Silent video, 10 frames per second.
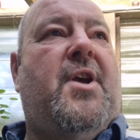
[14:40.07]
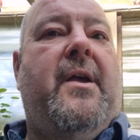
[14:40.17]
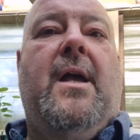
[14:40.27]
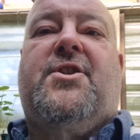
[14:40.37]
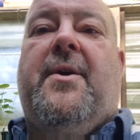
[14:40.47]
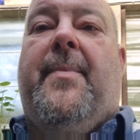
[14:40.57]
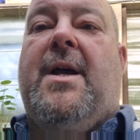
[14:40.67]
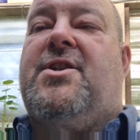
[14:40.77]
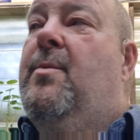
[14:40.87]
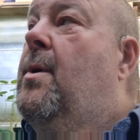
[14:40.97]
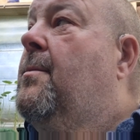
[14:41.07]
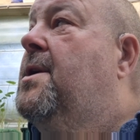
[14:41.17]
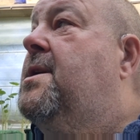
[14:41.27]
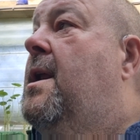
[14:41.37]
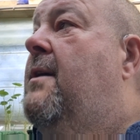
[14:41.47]
yeah, so basically what I'm going
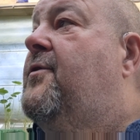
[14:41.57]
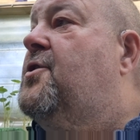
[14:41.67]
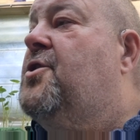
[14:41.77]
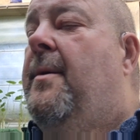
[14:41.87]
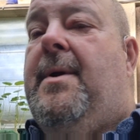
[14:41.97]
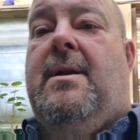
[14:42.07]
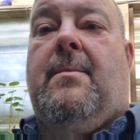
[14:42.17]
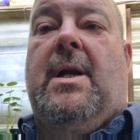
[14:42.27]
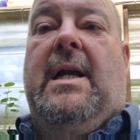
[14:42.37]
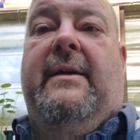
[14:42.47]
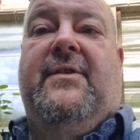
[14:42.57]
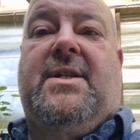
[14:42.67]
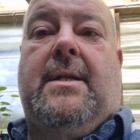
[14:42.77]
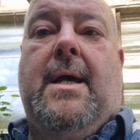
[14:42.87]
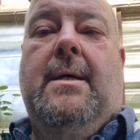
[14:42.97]
to do now for the time being, I'm going to leave it
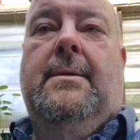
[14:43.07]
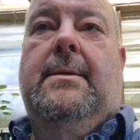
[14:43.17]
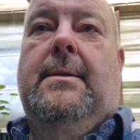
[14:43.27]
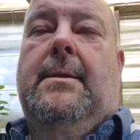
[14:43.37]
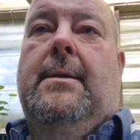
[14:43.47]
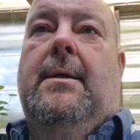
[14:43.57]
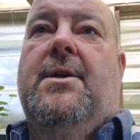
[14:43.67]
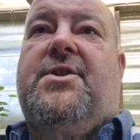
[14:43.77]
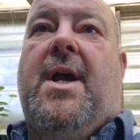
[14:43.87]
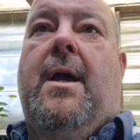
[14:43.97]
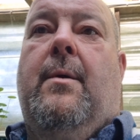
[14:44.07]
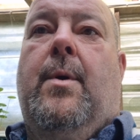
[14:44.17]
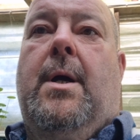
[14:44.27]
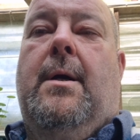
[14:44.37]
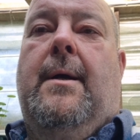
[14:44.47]
at that. So
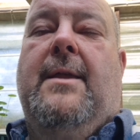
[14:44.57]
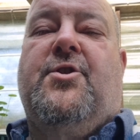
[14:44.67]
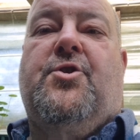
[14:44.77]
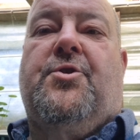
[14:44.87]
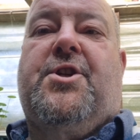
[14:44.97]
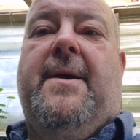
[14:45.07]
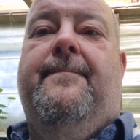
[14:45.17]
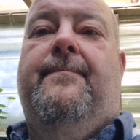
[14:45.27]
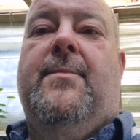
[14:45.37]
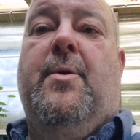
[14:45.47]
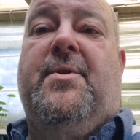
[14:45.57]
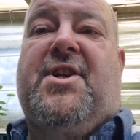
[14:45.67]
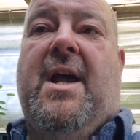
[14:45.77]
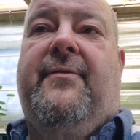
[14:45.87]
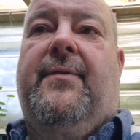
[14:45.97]
in the short term, you be
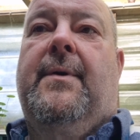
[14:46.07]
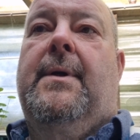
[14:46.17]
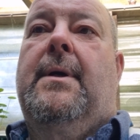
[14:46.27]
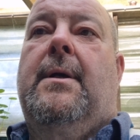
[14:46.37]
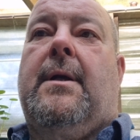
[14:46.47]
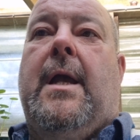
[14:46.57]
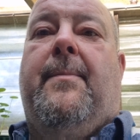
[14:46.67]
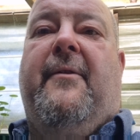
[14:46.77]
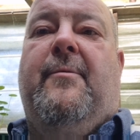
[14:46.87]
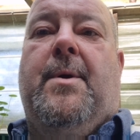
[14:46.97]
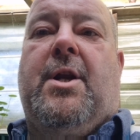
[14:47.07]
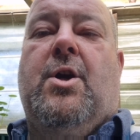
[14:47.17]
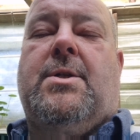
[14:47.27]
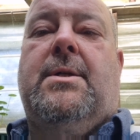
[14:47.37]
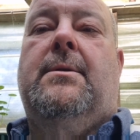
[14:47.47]
safe, keep everybody
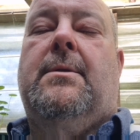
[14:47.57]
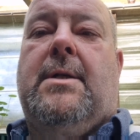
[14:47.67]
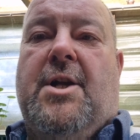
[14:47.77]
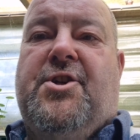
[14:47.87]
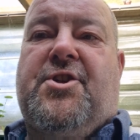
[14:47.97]
good, catch you